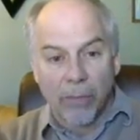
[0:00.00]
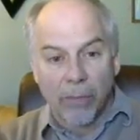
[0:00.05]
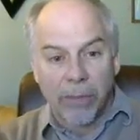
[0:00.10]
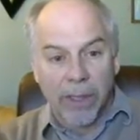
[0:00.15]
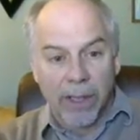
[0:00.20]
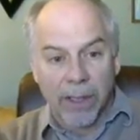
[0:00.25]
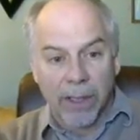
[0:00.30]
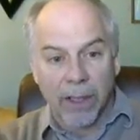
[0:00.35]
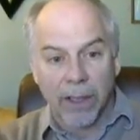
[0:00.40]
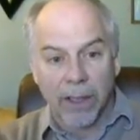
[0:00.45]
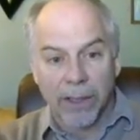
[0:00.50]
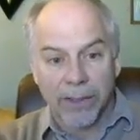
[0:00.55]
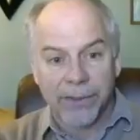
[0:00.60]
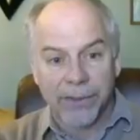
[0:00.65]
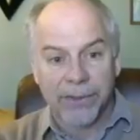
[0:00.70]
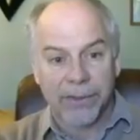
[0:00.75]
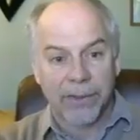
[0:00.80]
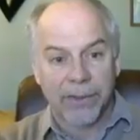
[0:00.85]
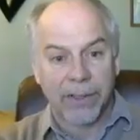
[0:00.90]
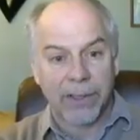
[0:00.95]

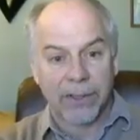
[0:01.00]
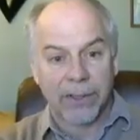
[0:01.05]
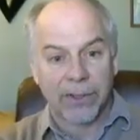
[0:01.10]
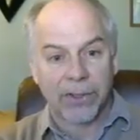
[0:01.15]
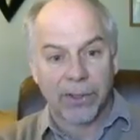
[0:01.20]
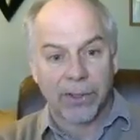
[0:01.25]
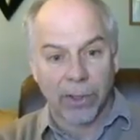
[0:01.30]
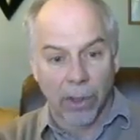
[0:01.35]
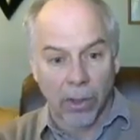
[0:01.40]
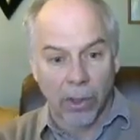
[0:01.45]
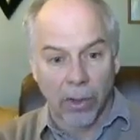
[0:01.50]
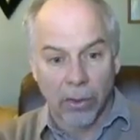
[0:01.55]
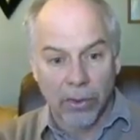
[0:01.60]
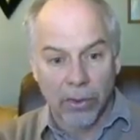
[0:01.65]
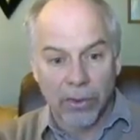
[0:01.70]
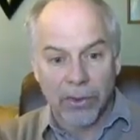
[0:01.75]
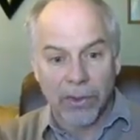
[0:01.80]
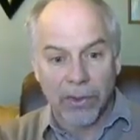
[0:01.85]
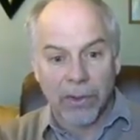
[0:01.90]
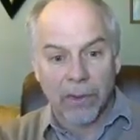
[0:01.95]
because this
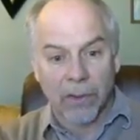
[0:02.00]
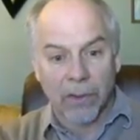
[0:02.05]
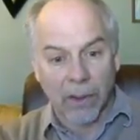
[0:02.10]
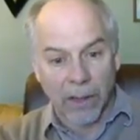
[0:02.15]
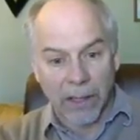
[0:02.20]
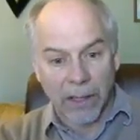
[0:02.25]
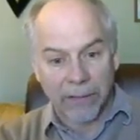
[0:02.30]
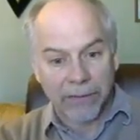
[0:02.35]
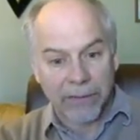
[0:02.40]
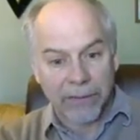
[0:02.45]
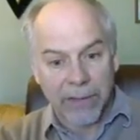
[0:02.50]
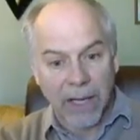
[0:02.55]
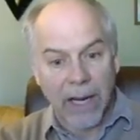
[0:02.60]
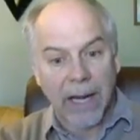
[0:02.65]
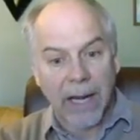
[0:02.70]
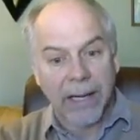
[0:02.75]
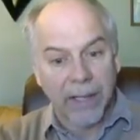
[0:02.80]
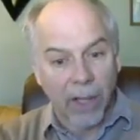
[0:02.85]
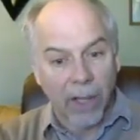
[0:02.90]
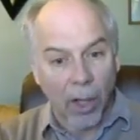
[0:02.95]
shows the left
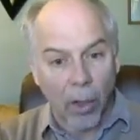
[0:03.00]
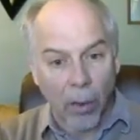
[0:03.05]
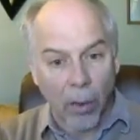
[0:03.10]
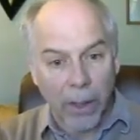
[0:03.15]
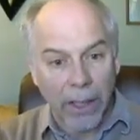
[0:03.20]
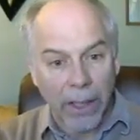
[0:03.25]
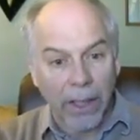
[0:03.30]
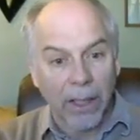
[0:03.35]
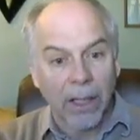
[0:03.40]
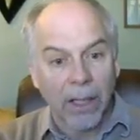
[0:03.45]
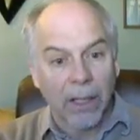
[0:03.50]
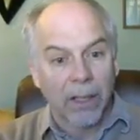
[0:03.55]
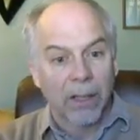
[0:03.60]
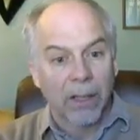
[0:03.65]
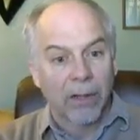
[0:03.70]
side going